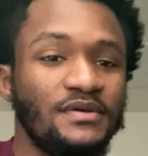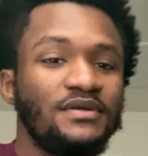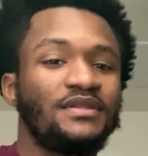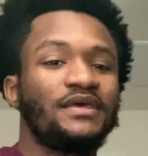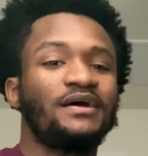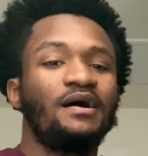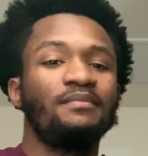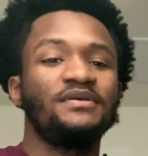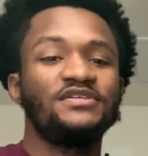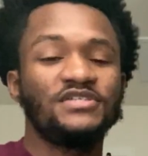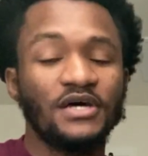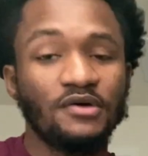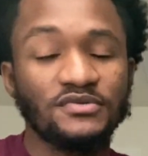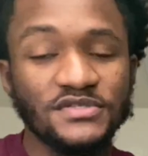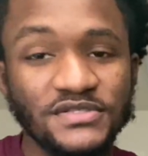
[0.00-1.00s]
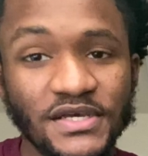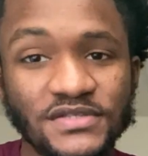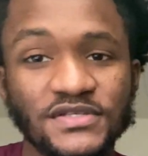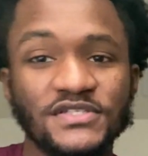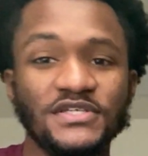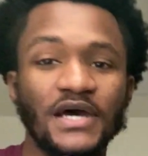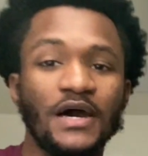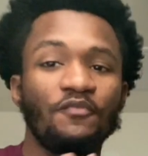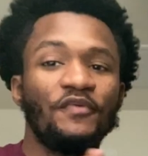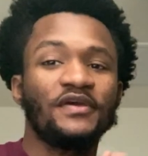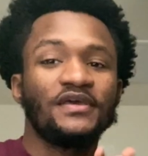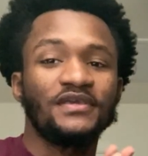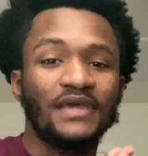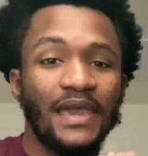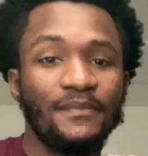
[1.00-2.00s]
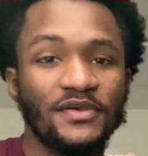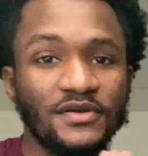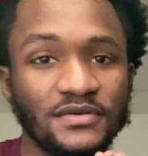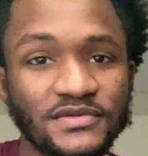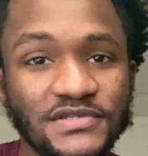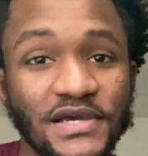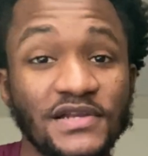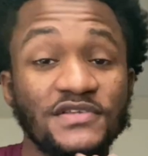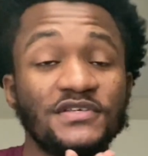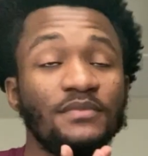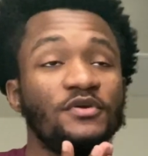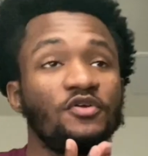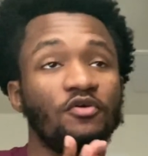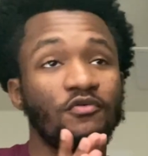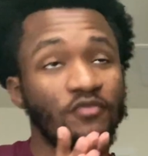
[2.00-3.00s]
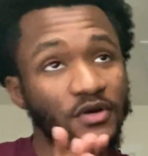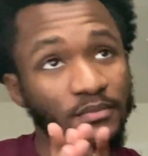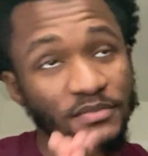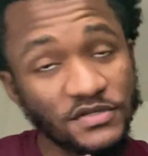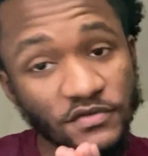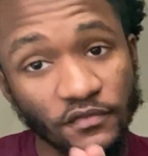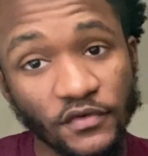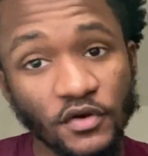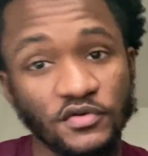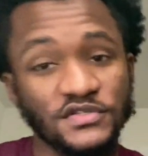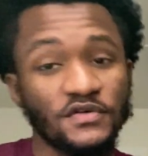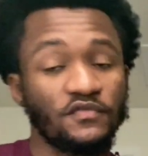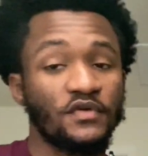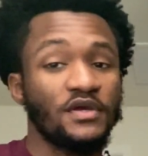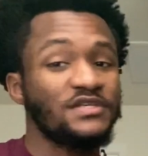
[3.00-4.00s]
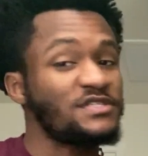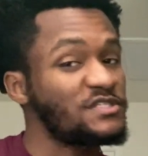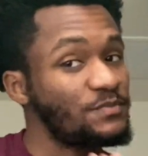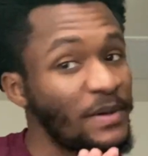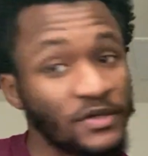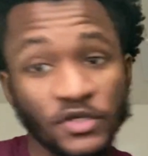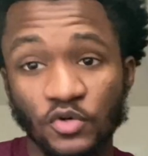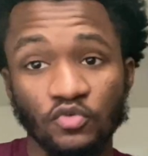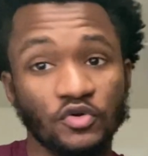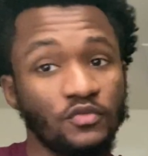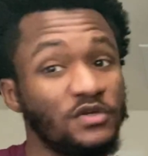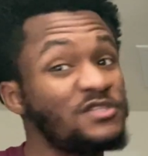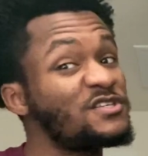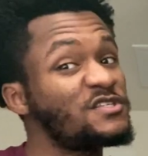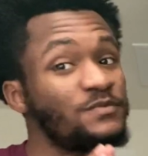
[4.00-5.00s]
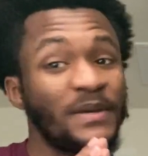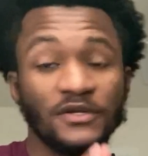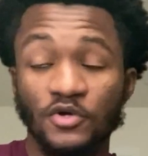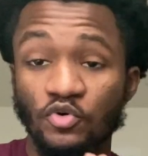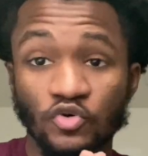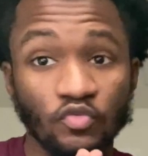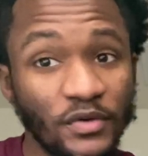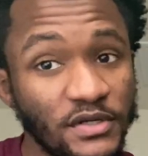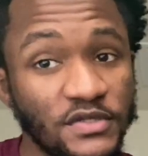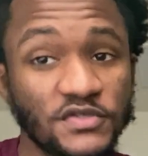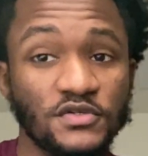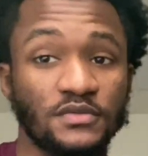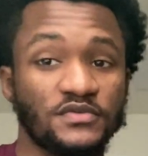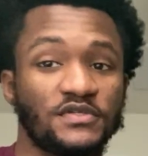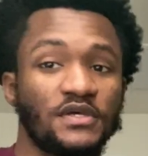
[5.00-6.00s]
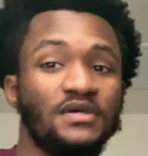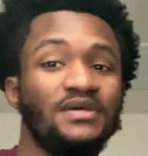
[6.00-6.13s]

They call me Jawn Sticks, the John Wick game. gaming, you know what I'm saying? It's something you don't want to miss for real. It's a it's a spectacle. To, it's a spectacle to witness, you know what I'm saying?